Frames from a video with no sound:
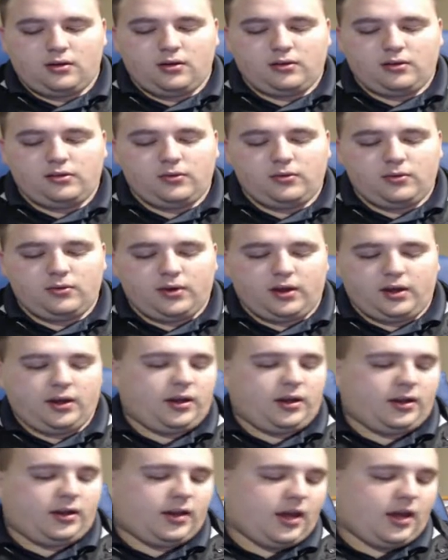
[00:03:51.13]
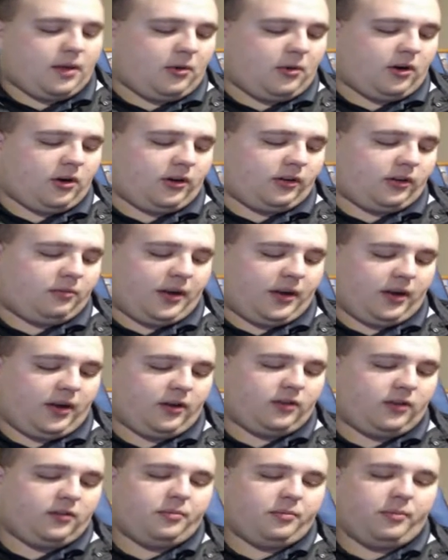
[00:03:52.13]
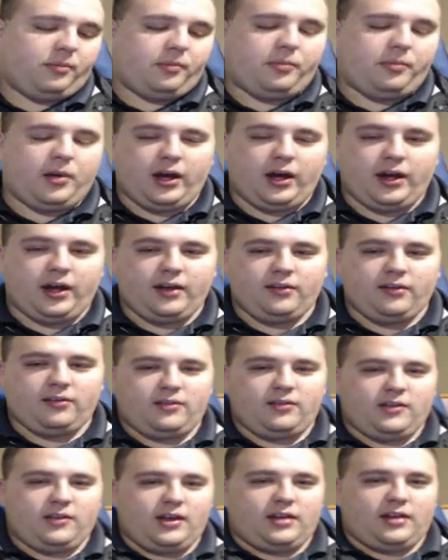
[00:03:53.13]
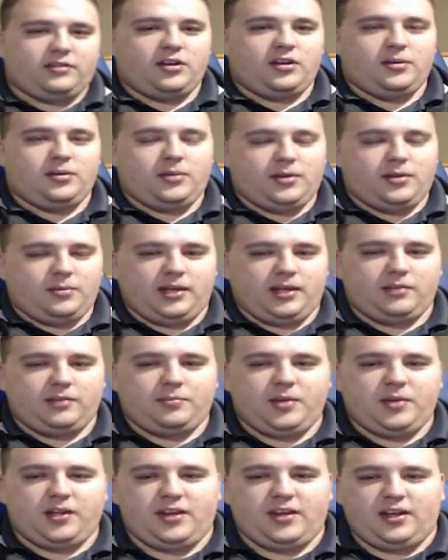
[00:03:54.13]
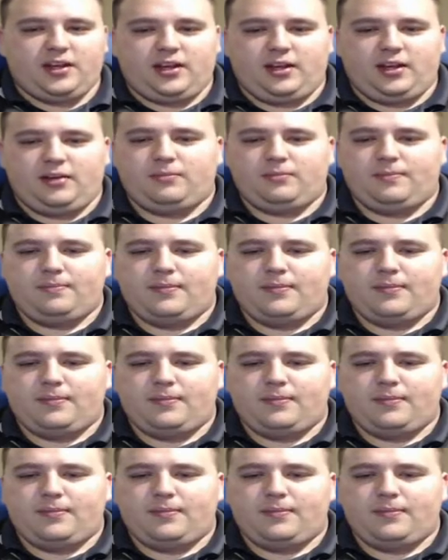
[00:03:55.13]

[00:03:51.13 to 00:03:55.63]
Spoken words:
to gain Marcus Peters, but that's going to be the biggest pick they get.